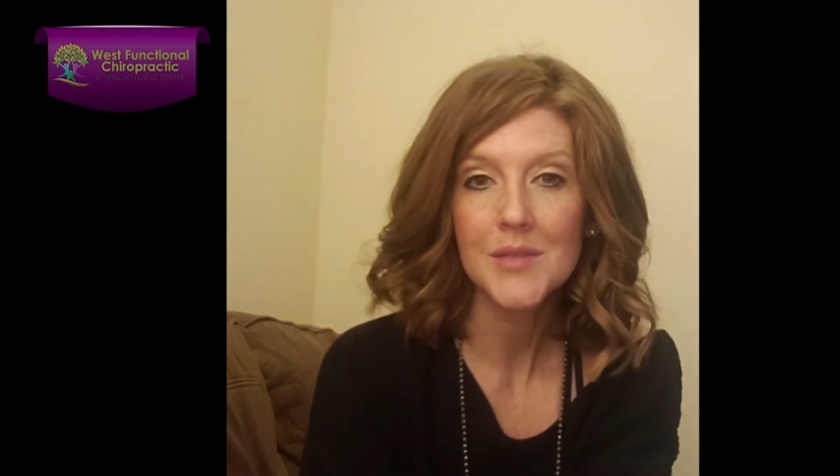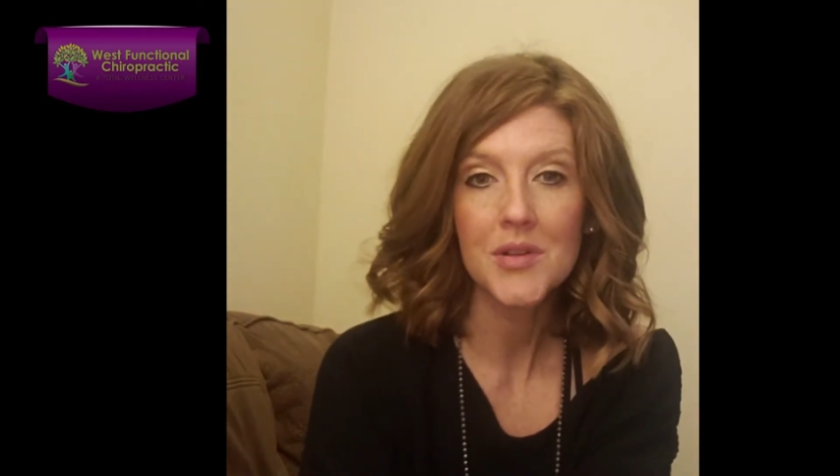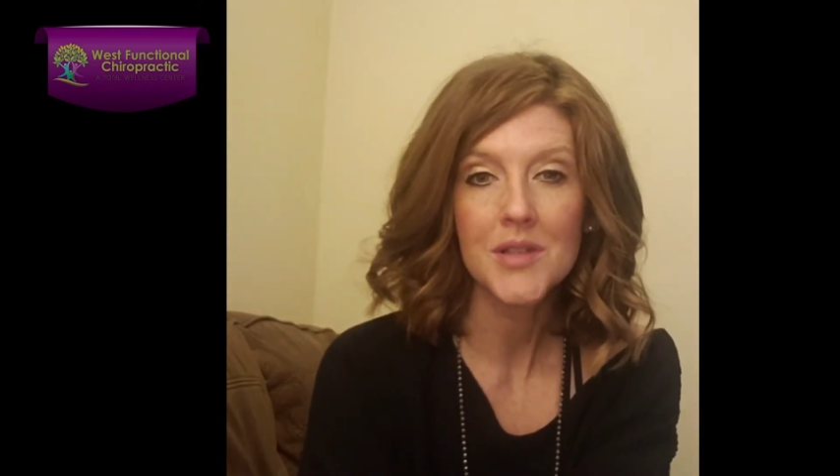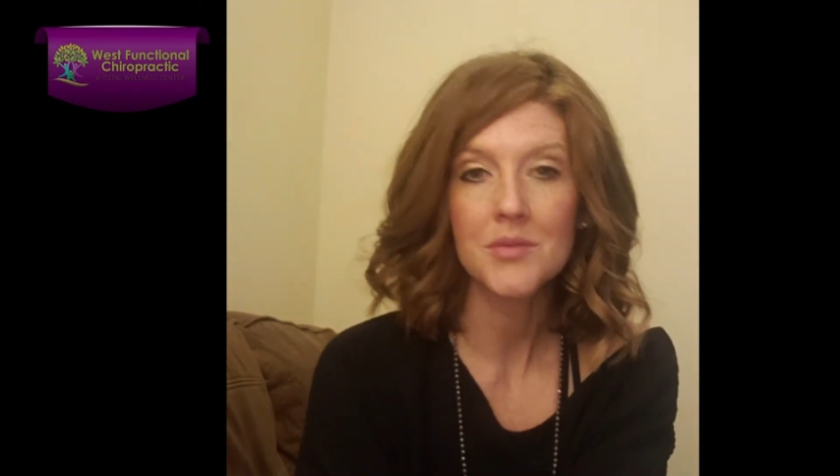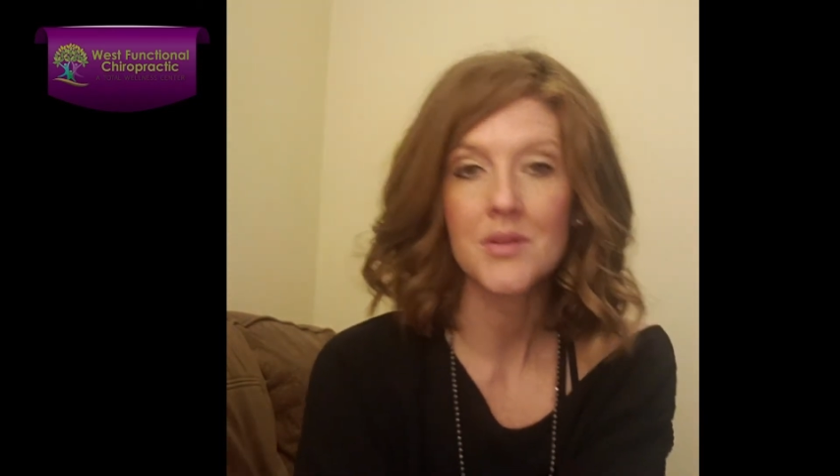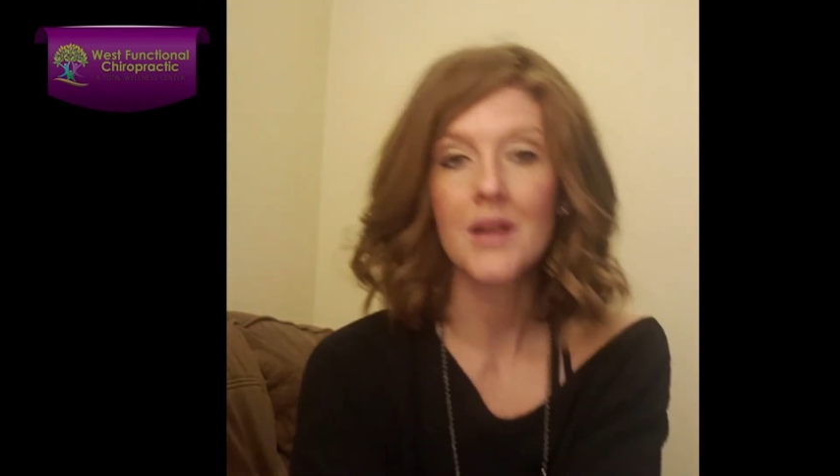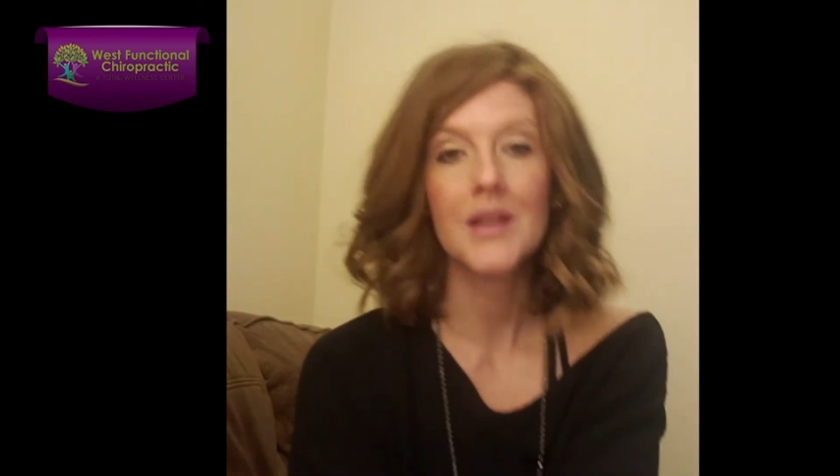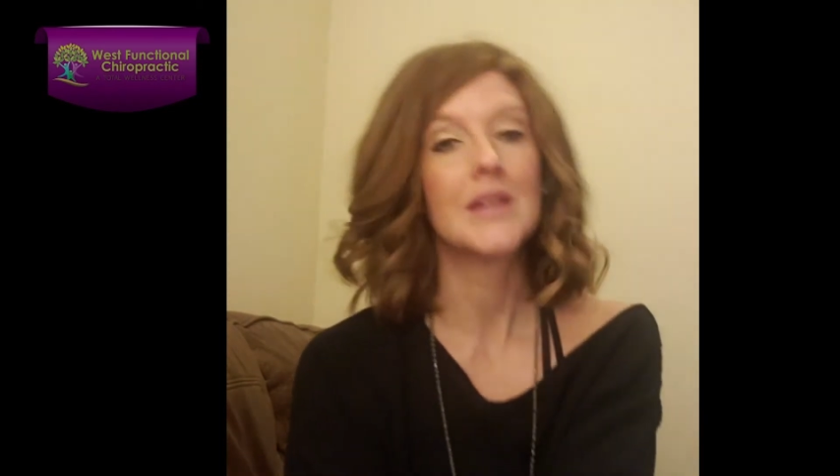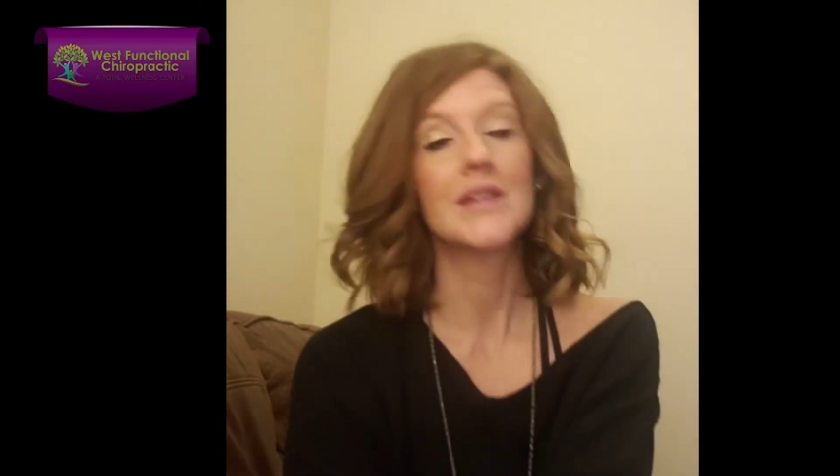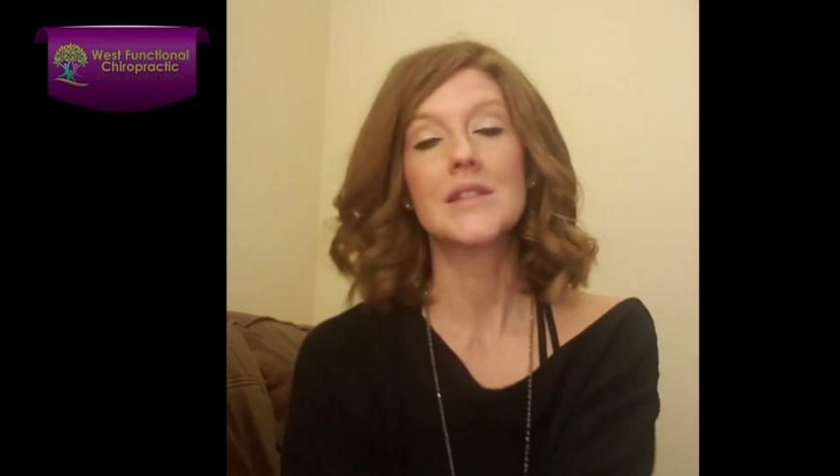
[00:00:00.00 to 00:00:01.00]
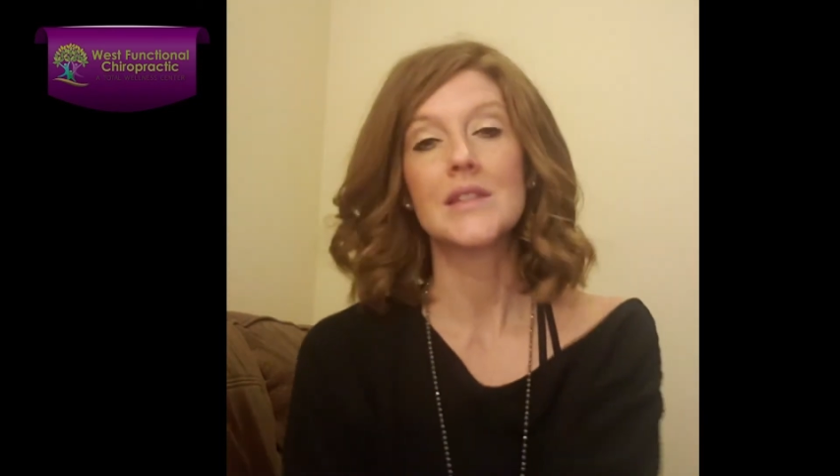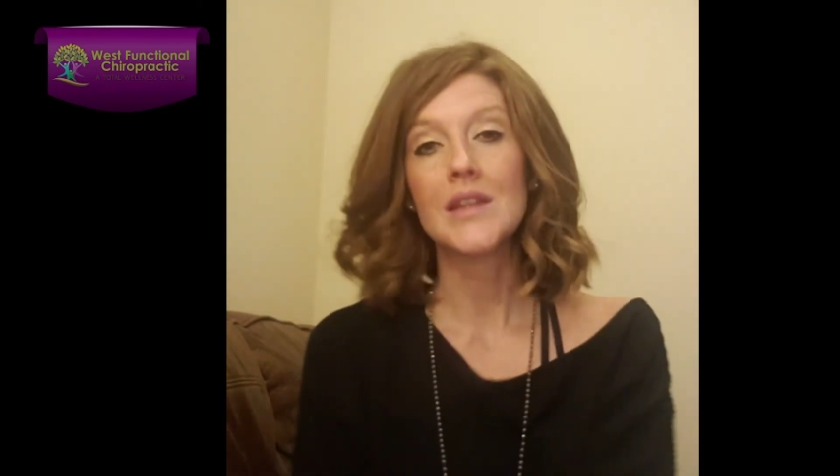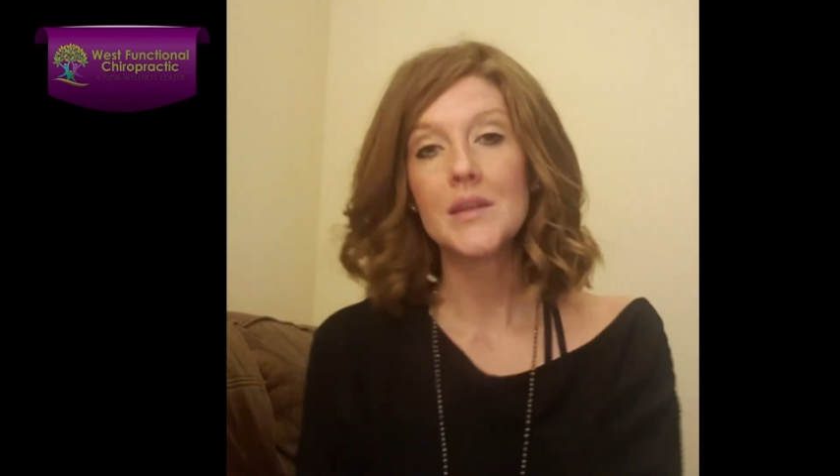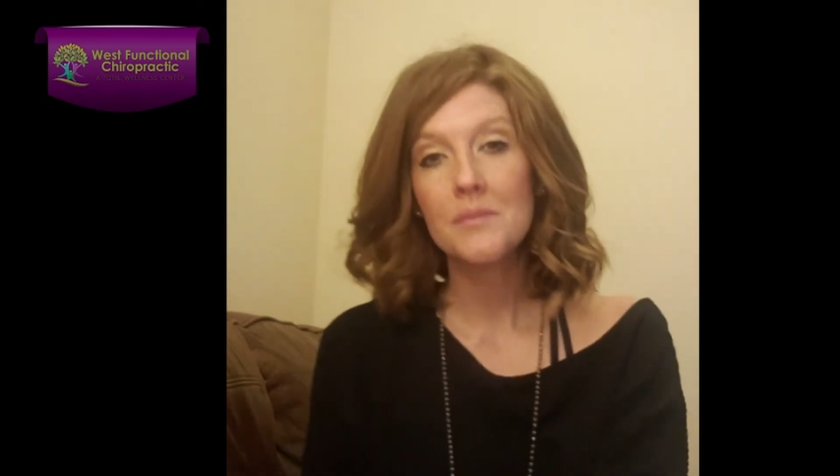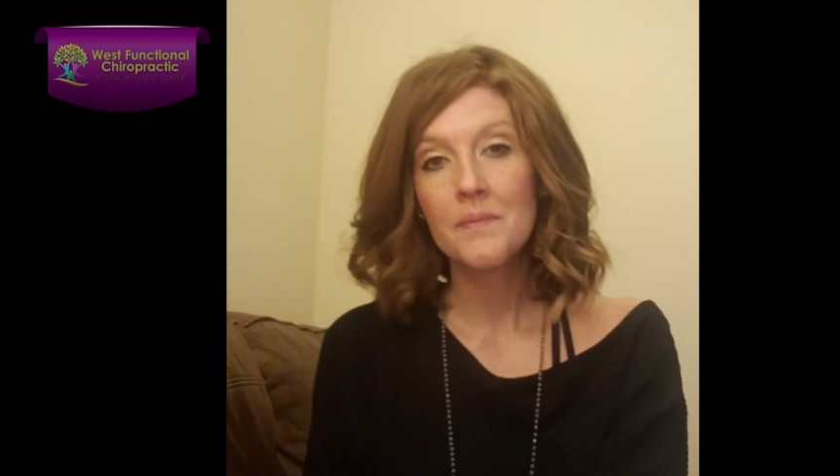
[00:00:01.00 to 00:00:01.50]
because we're not getting
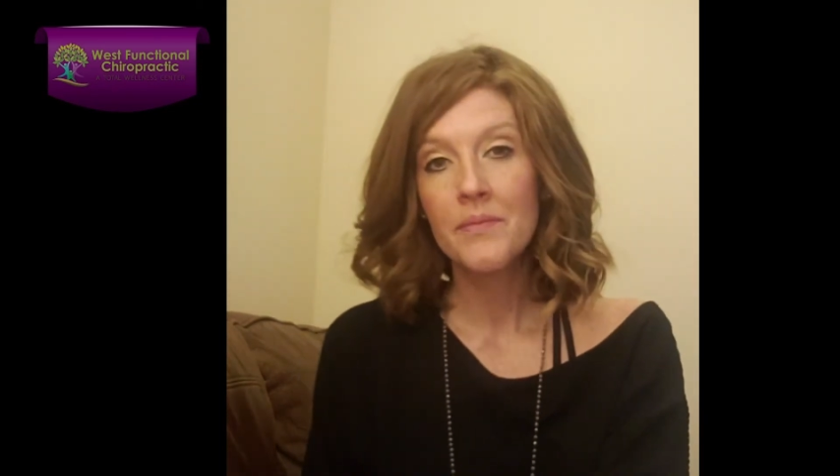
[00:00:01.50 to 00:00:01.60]
sleep